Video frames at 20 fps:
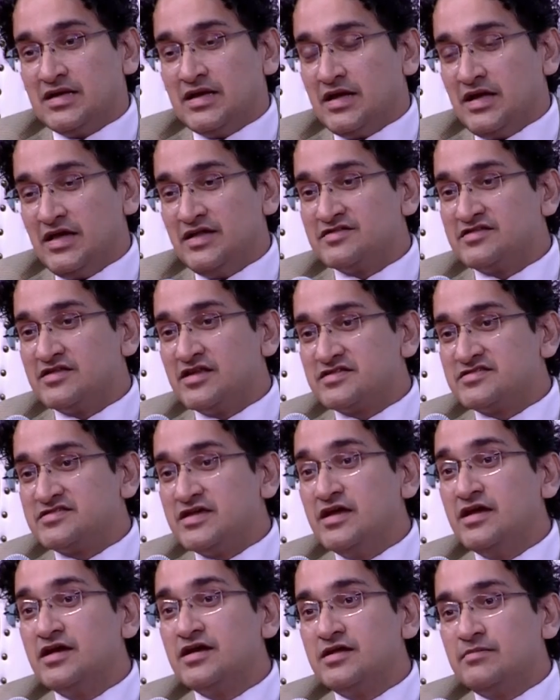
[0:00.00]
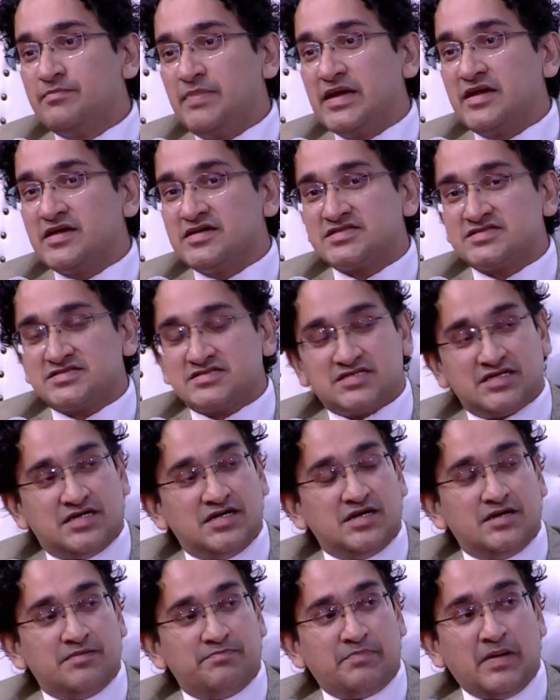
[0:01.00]
is the single biggest
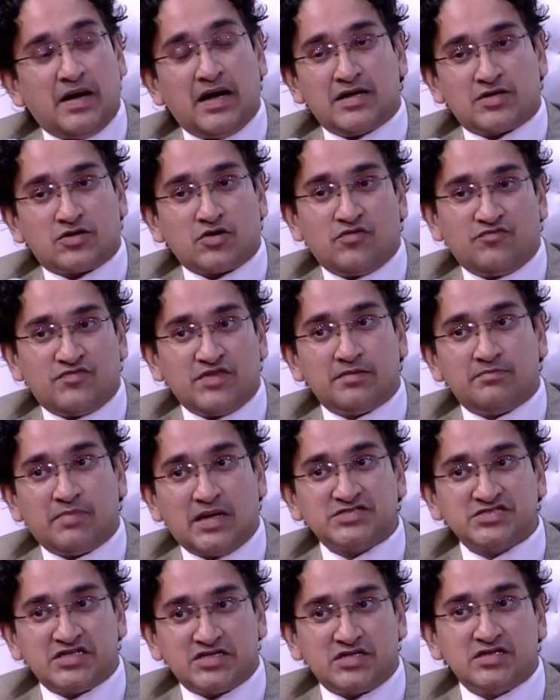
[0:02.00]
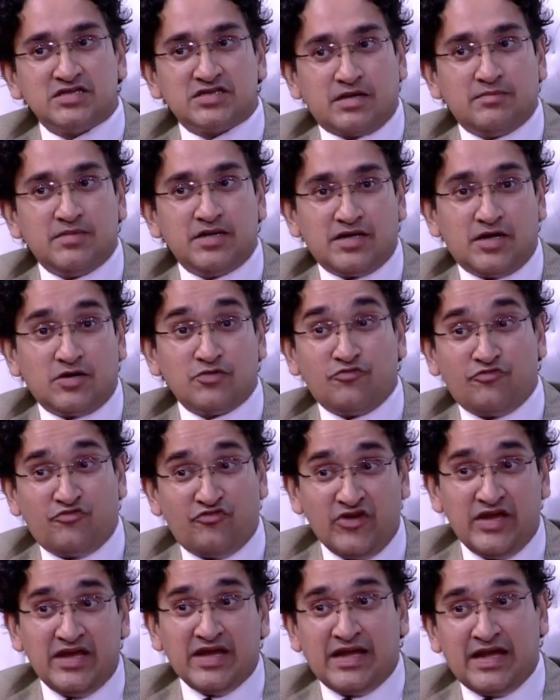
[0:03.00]
part of the budget in Tamil Nadu.
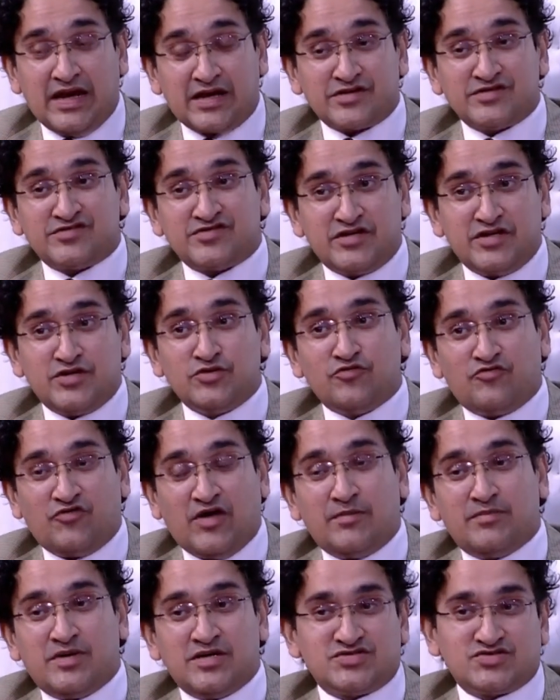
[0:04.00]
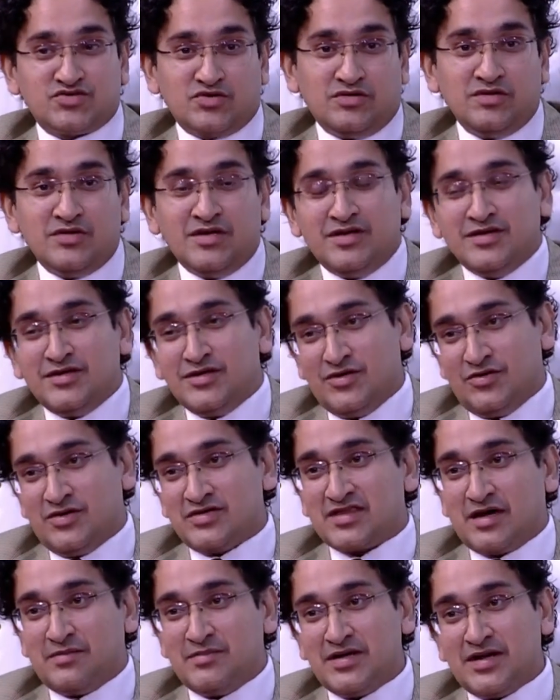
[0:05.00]
Free electricity to farmers. So,
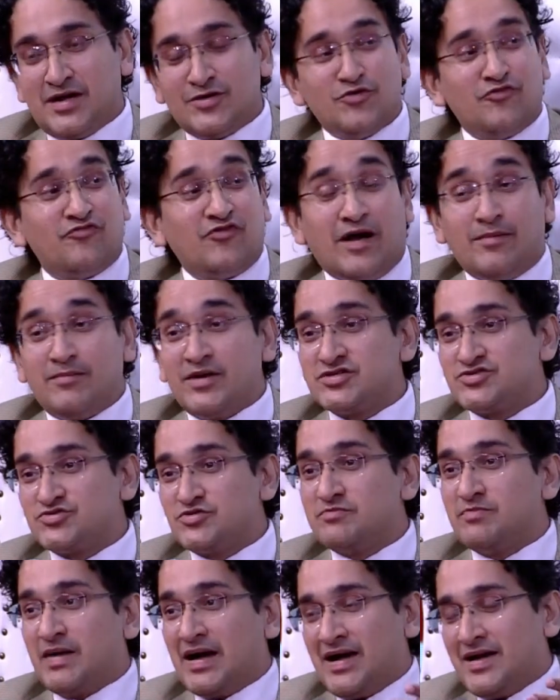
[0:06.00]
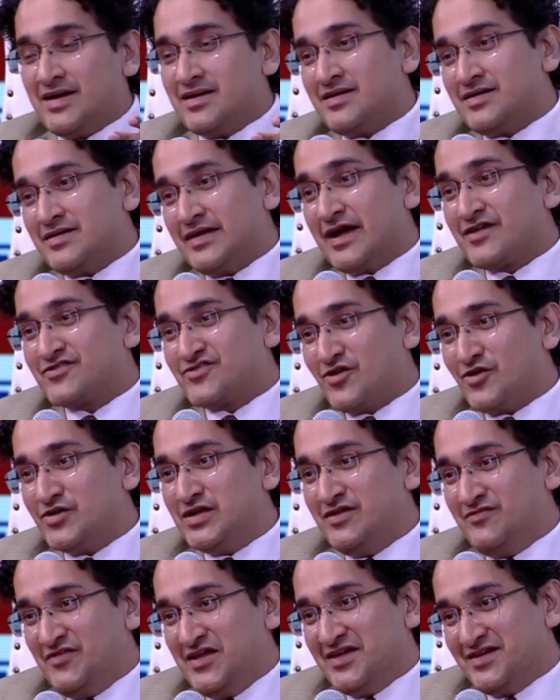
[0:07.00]
Tamil Nadu farmers should buy a Nexon
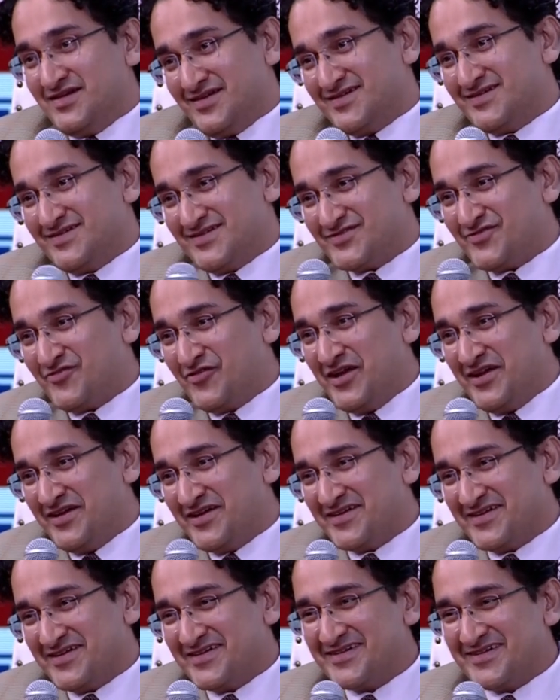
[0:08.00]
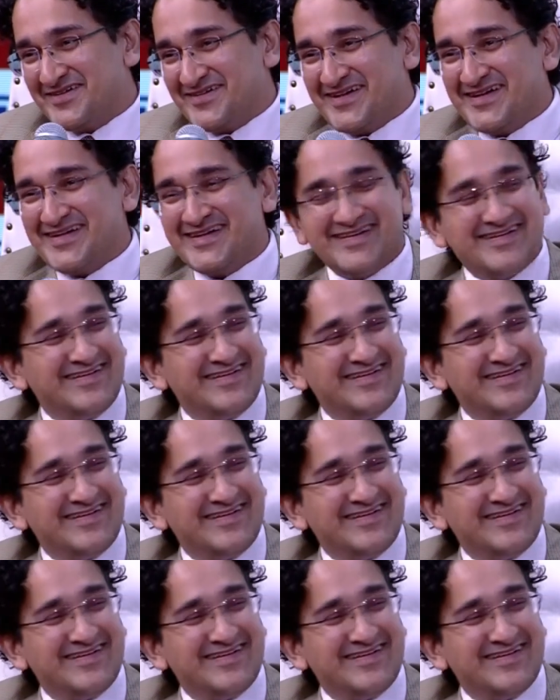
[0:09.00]
EV. It's free, right?